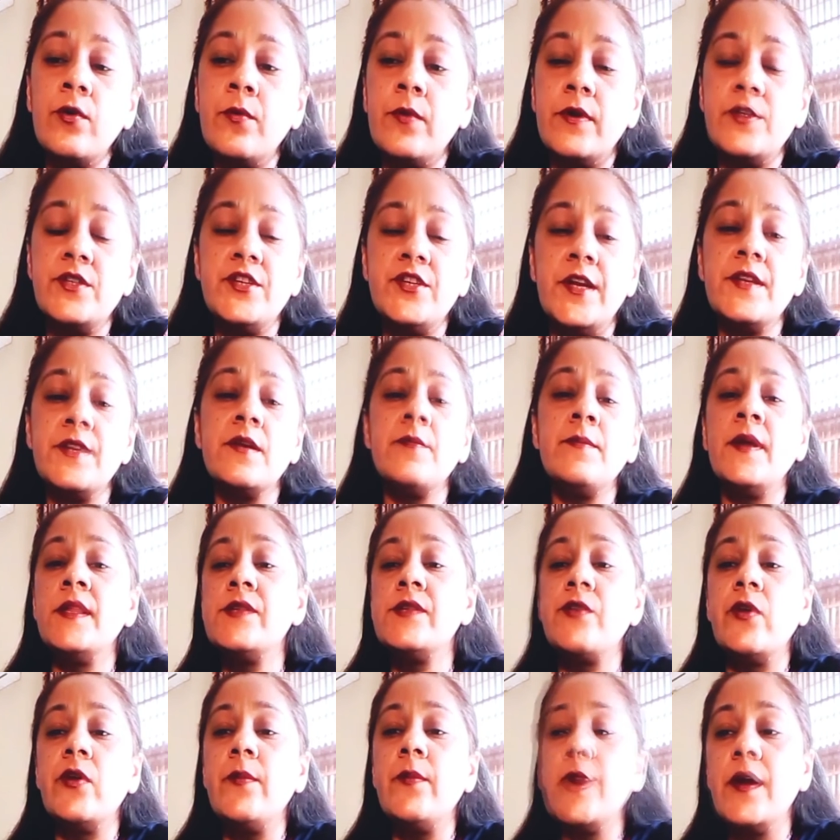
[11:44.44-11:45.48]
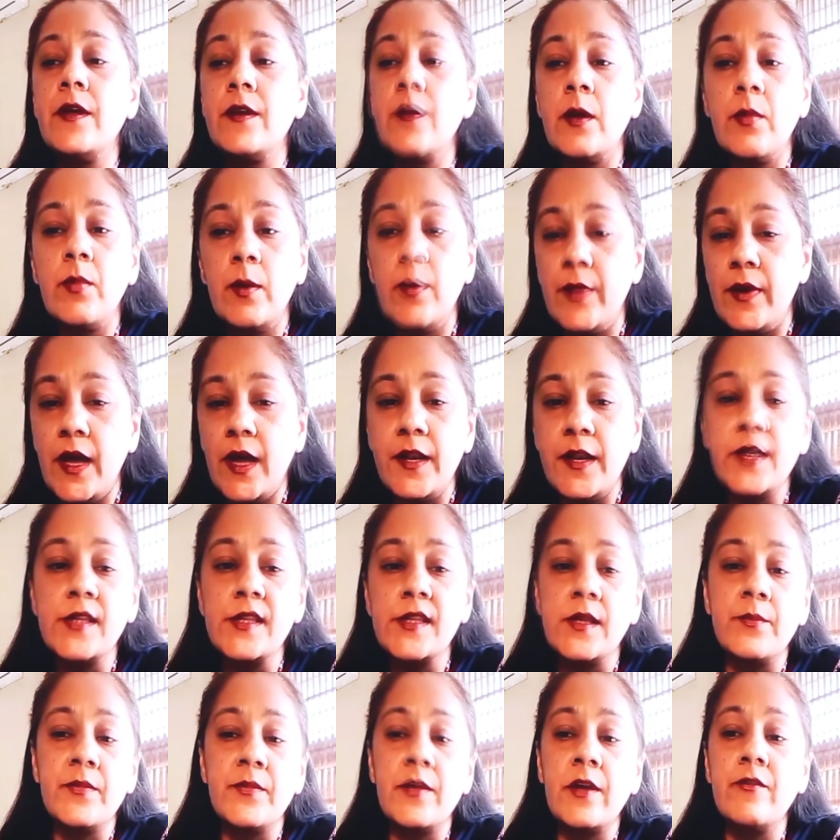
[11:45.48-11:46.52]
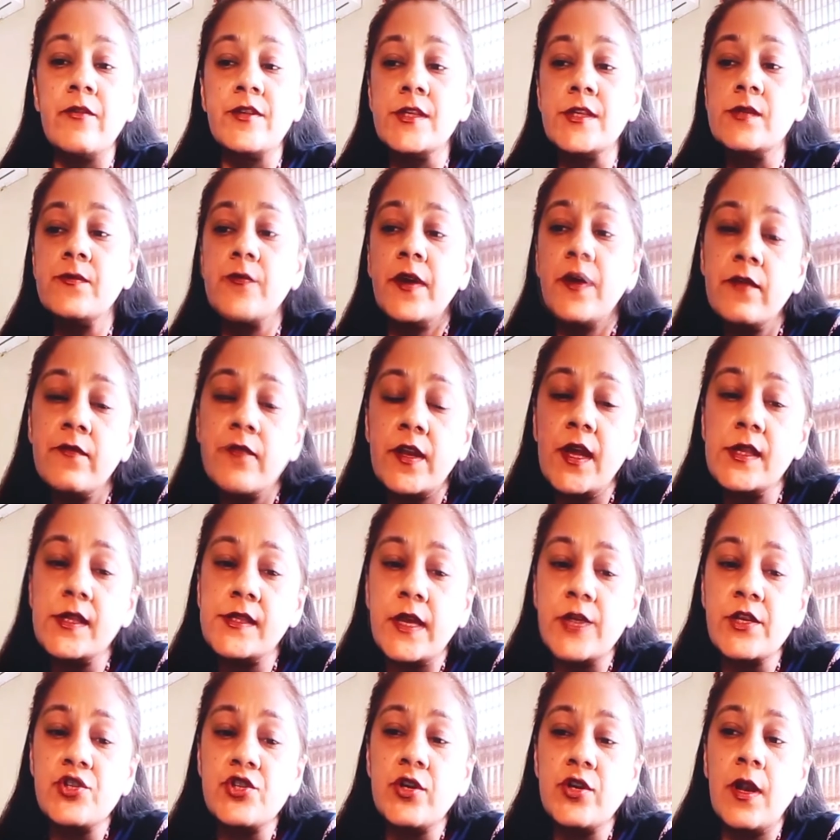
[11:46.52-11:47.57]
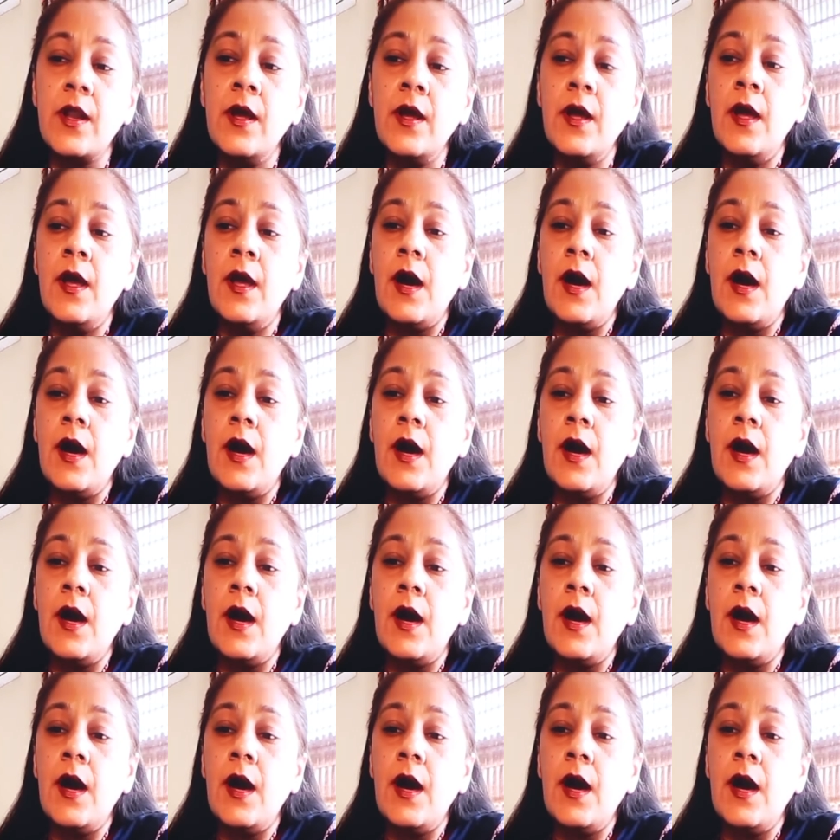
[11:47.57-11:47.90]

gender mainstreaming in urban planning is something which is very very essential.